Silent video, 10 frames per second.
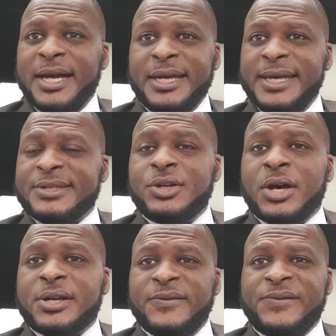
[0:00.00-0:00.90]
It's not
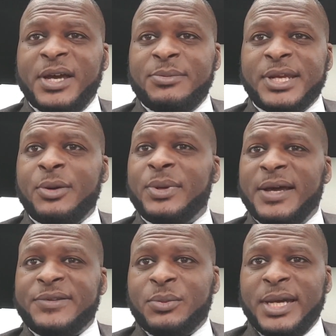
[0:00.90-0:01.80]
confirmed yet. We'll have
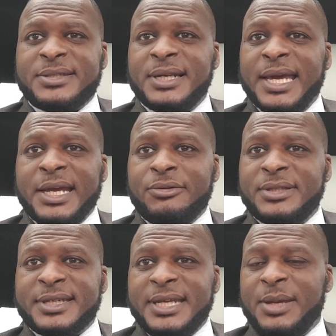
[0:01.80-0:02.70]
to wait till later on
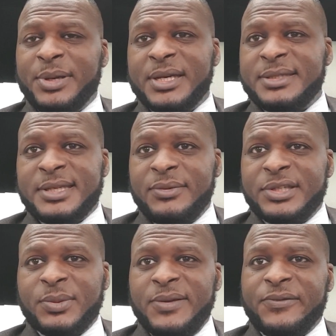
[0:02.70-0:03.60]
today because there's only
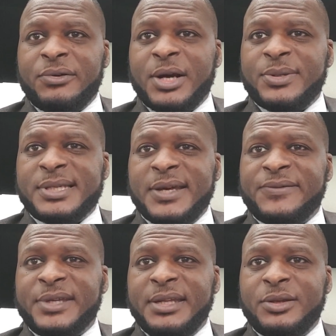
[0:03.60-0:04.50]
24 hours left
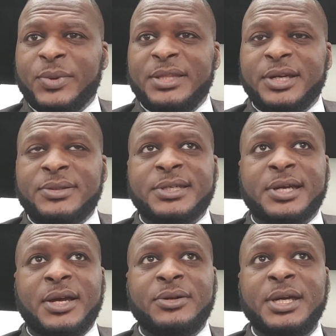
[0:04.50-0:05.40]
in the window to
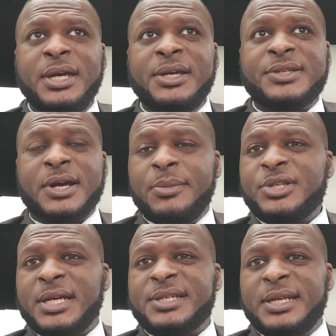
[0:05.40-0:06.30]
go. So I'm
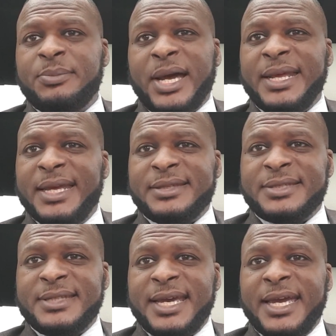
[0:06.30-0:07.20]
judging by the end of
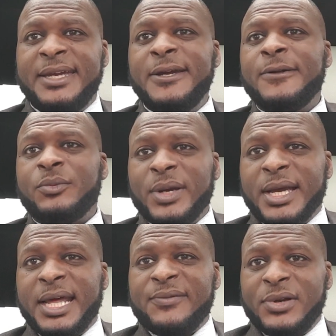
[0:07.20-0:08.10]
today, we're going
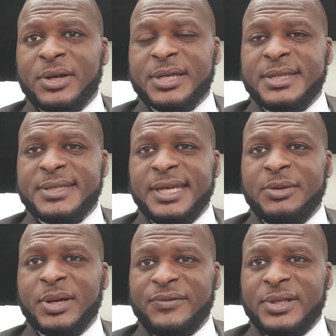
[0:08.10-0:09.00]
to have a look and see
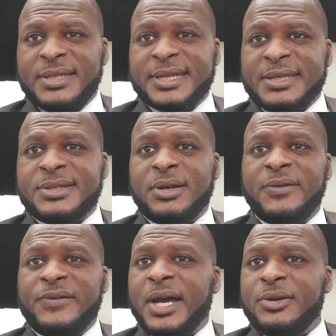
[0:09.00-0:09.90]
whether this gets
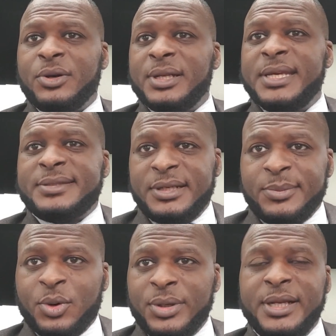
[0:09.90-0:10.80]
solidified, or at least in the
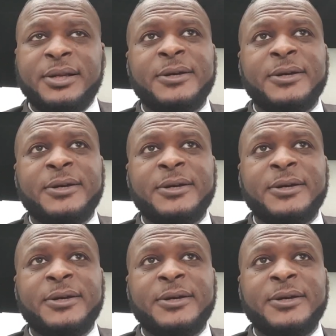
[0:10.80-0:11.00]
morning.